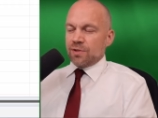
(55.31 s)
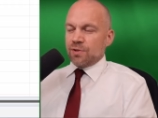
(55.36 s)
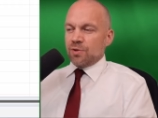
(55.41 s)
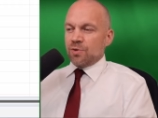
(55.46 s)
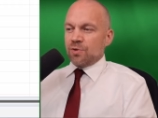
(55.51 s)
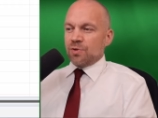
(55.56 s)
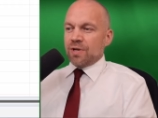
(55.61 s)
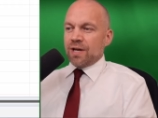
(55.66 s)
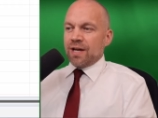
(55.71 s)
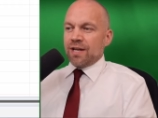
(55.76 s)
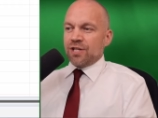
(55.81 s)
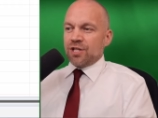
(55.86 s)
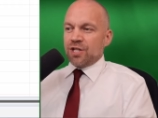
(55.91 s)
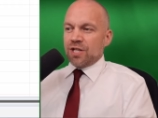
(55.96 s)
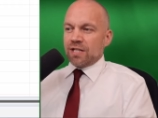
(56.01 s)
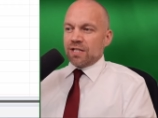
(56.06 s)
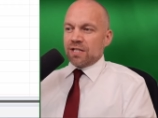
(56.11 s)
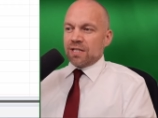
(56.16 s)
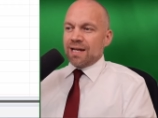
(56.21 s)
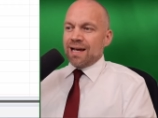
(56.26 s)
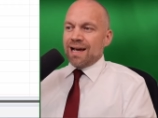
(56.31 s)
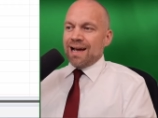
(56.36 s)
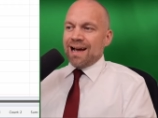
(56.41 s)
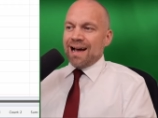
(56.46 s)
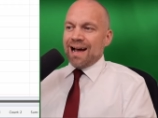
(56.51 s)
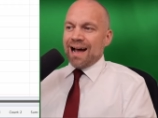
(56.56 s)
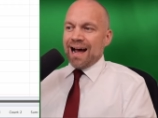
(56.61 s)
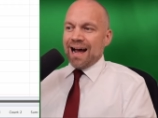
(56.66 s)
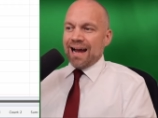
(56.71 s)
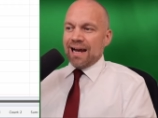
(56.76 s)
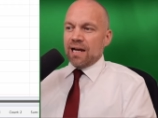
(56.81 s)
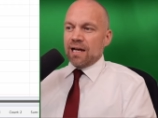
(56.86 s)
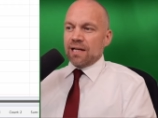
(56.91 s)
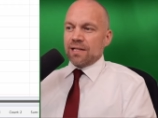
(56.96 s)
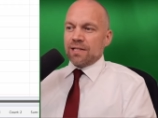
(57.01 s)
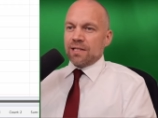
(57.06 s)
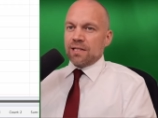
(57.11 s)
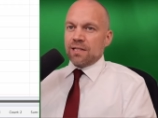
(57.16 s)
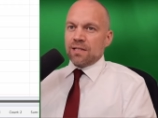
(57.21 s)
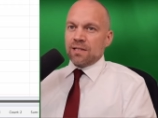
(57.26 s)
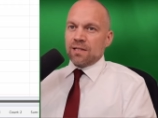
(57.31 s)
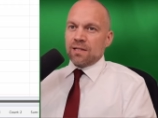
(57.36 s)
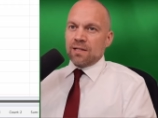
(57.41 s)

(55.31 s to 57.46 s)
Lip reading: you can just highlight it,